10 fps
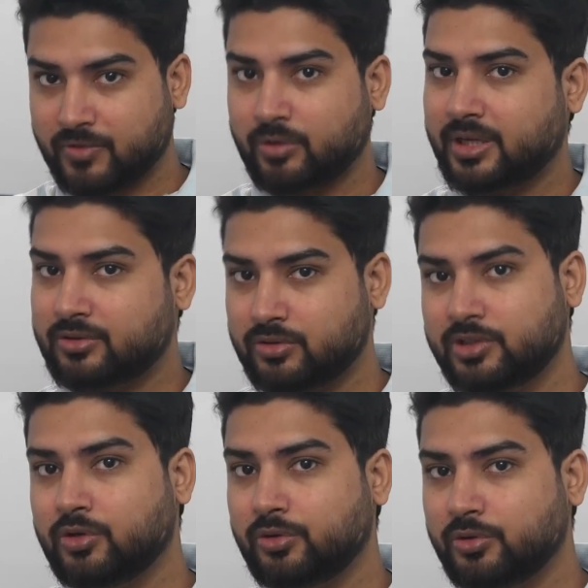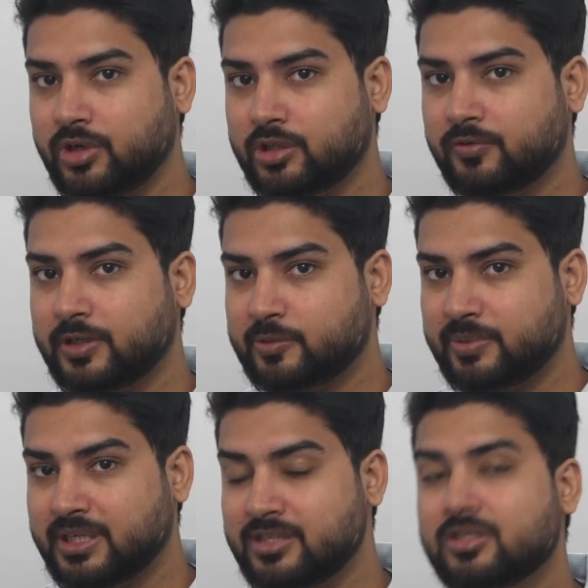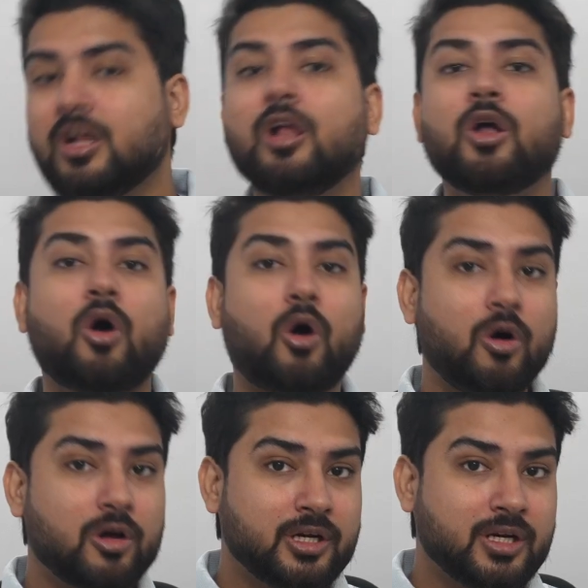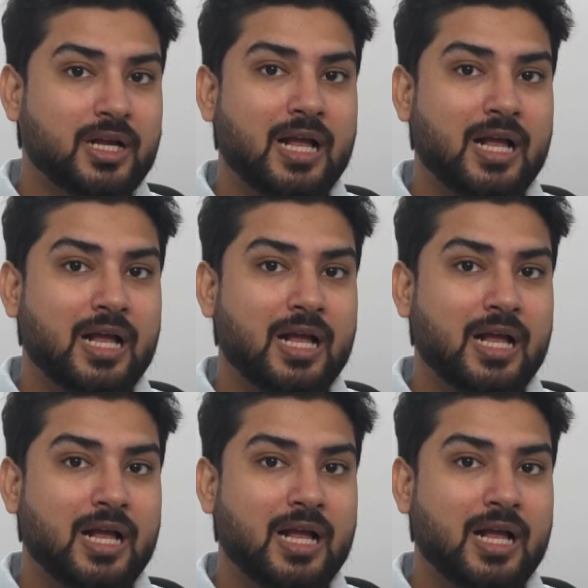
Okay, so 0 to 2 years of experience or